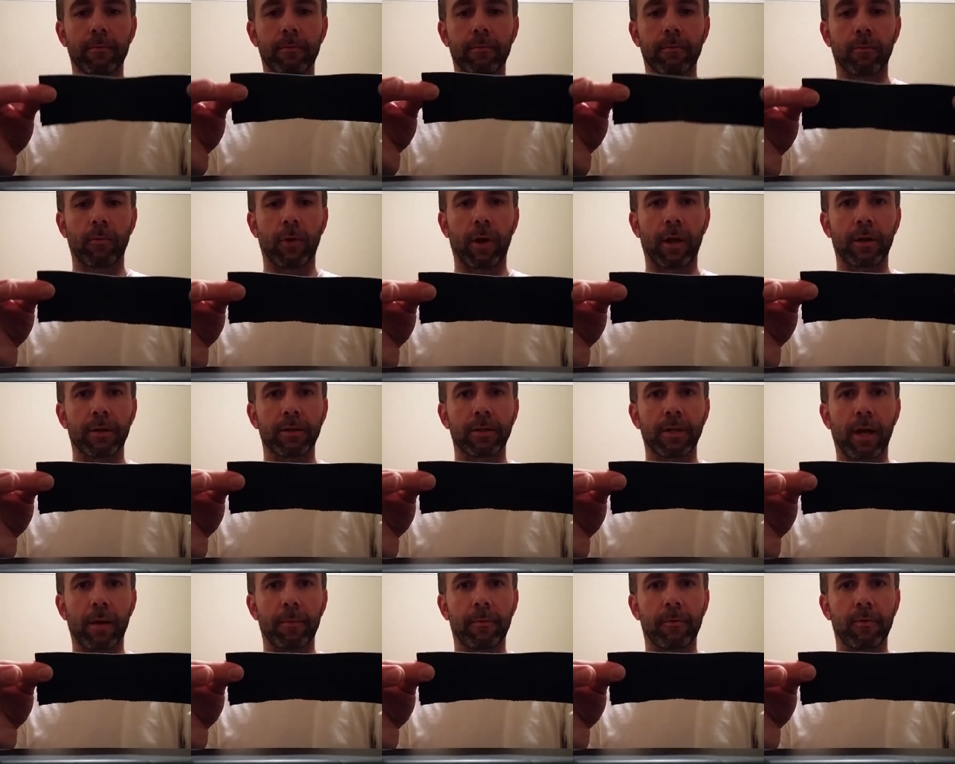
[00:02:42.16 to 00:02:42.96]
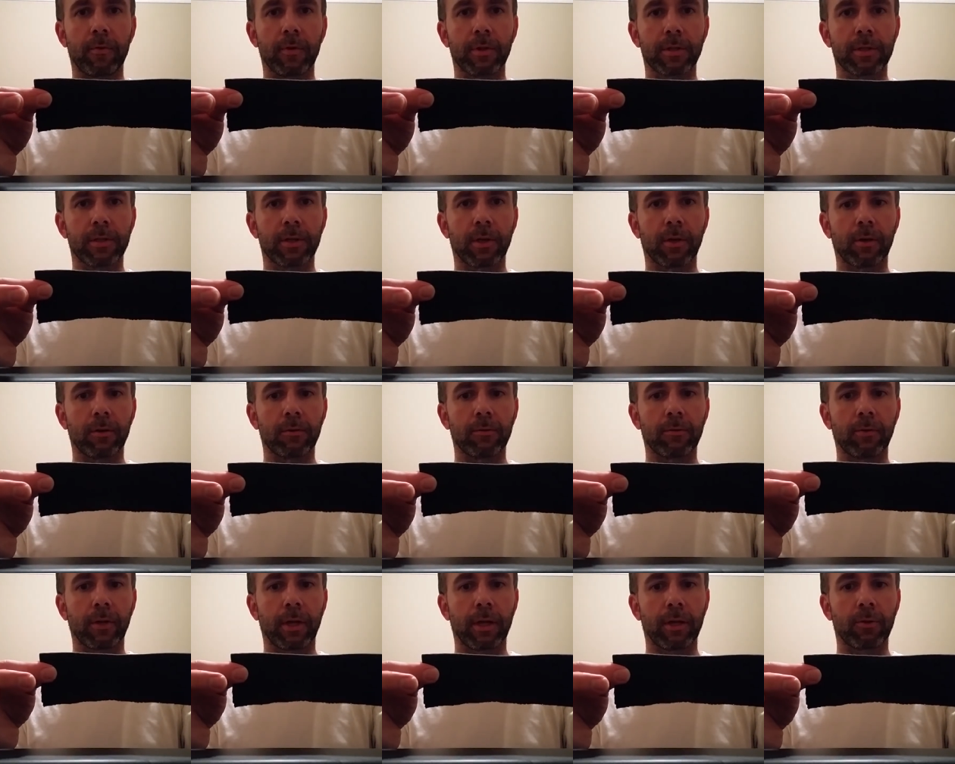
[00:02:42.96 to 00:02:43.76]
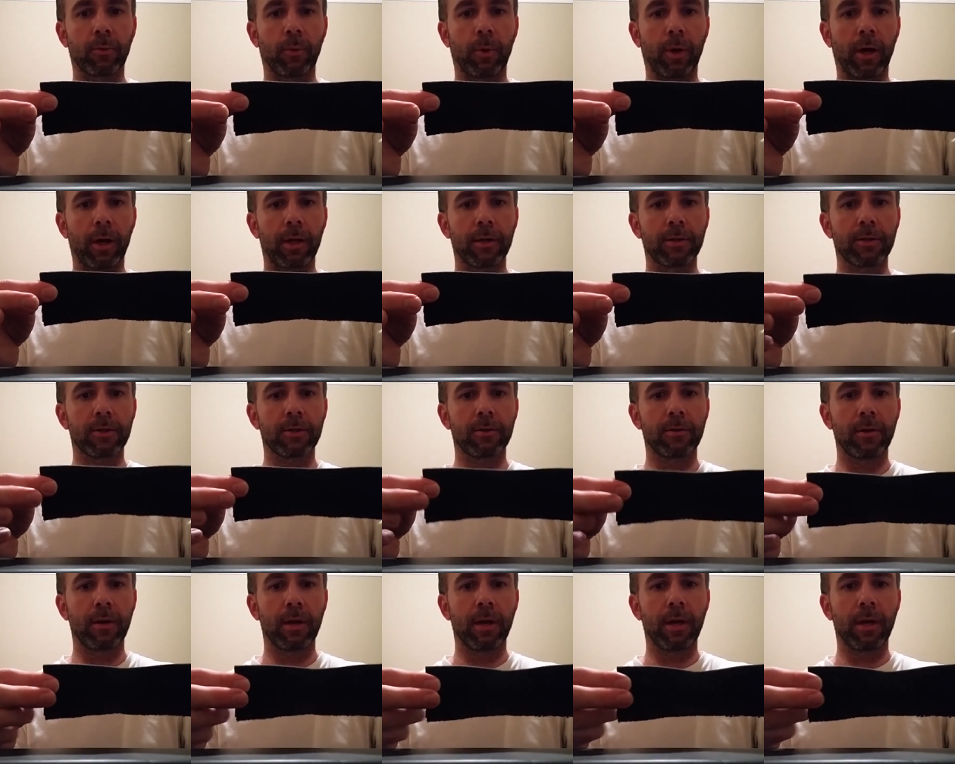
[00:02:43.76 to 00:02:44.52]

right on top of itself, lengthwise,